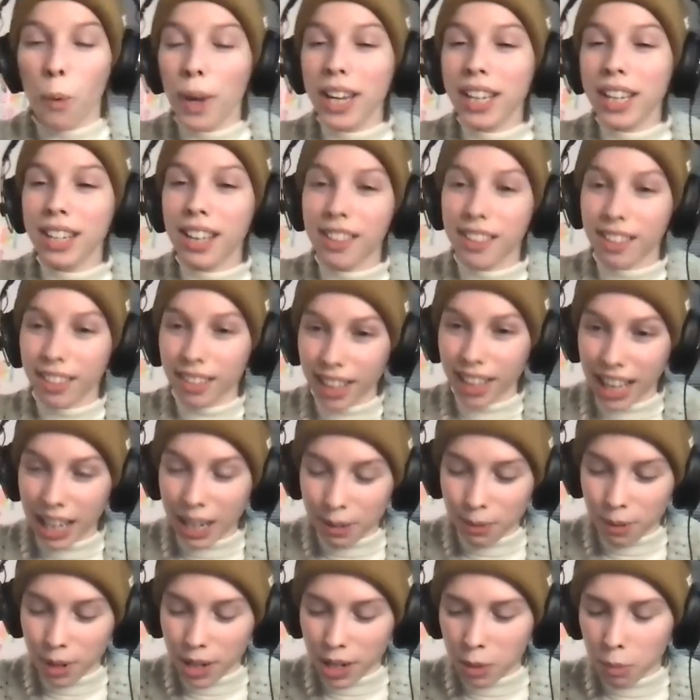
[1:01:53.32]
another
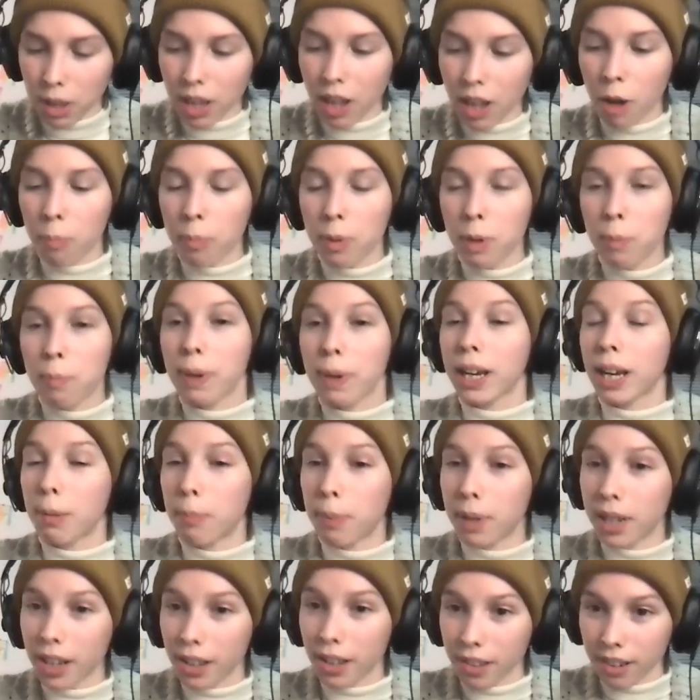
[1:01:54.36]
language will help you pick up
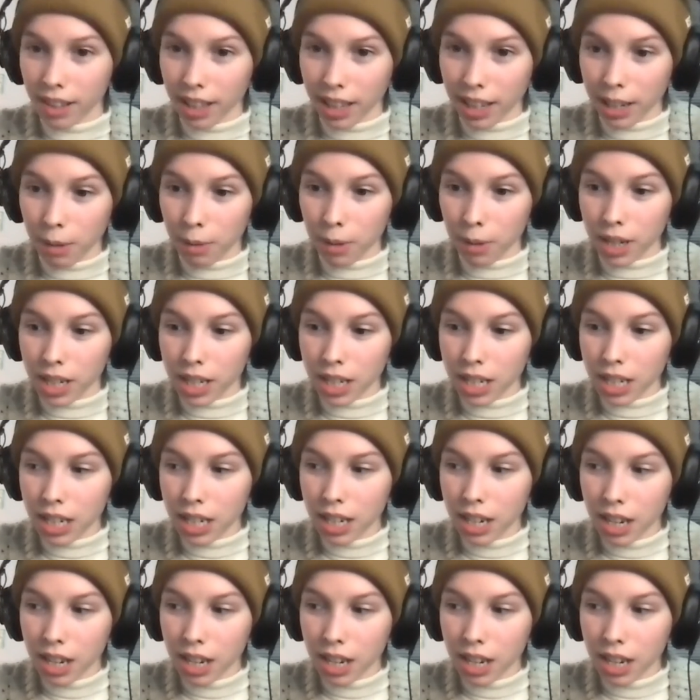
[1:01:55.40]
another language.